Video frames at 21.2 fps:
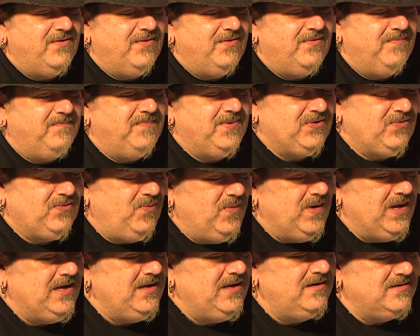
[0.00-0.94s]

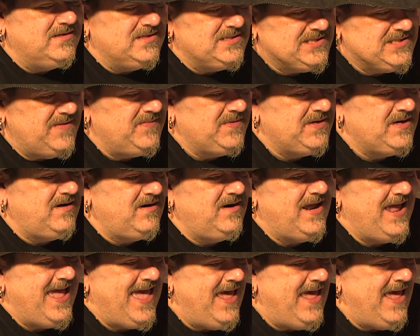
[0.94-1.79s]
between the cemetery